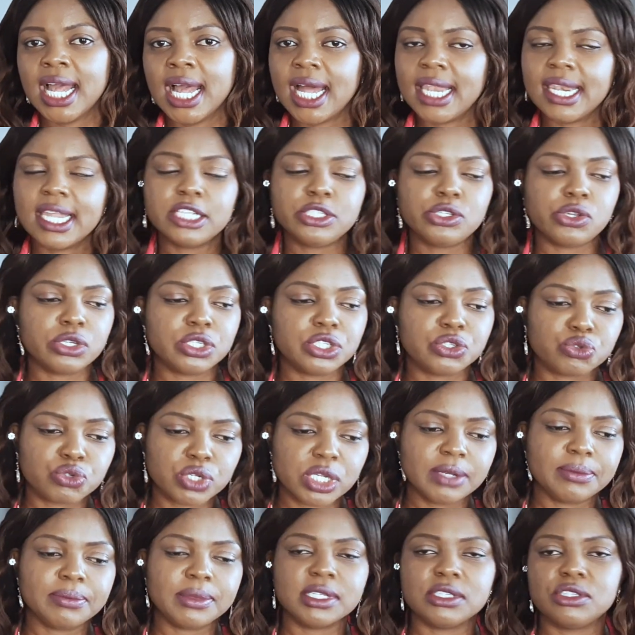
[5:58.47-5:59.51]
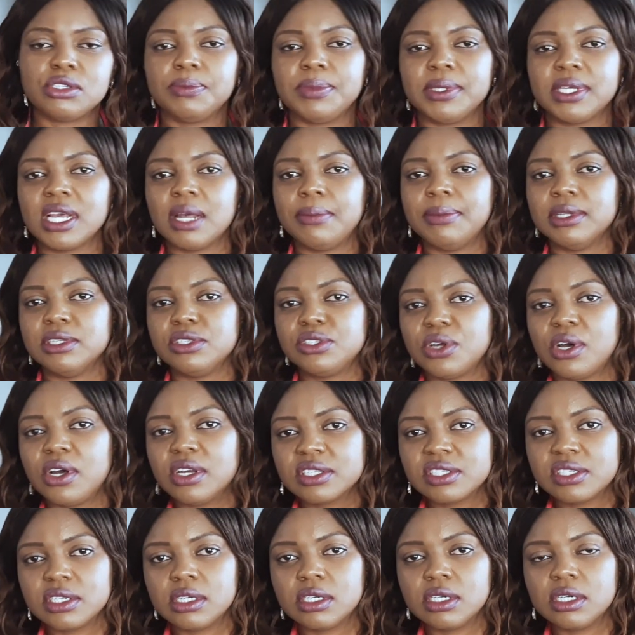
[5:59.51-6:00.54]
Unless your dream is to become a
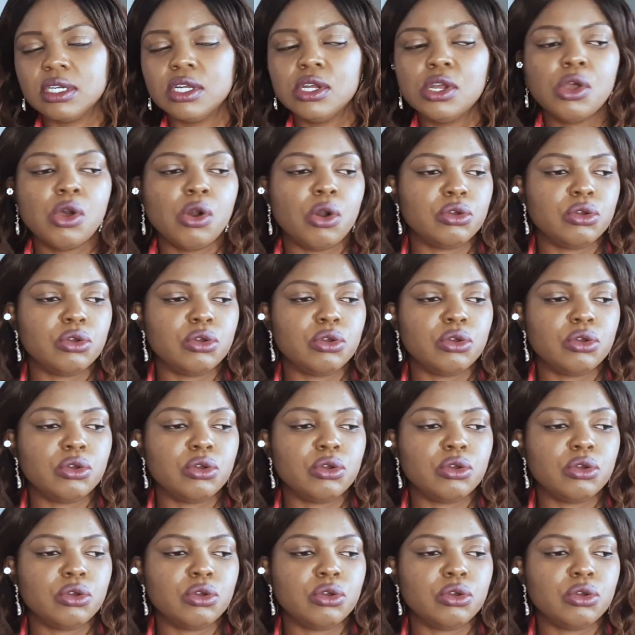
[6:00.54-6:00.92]
doctor